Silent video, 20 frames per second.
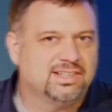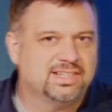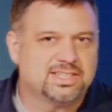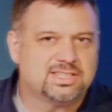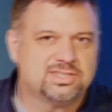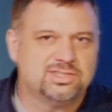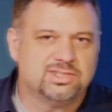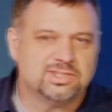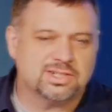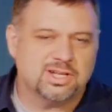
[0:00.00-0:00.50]

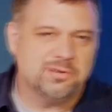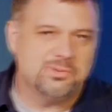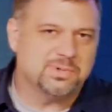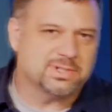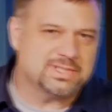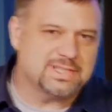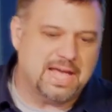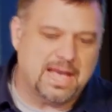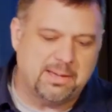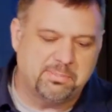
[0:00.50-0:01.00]
Let's look at
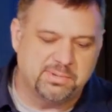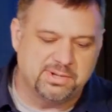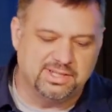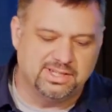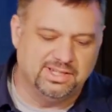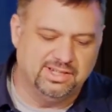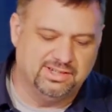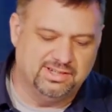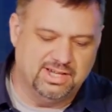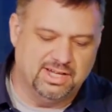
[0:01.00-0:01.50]
what's
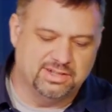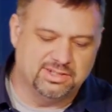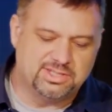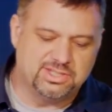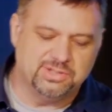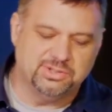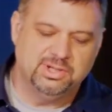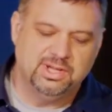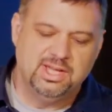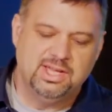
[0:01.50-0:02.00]
happening here now.
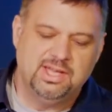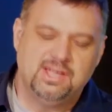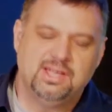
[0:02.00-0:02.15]
So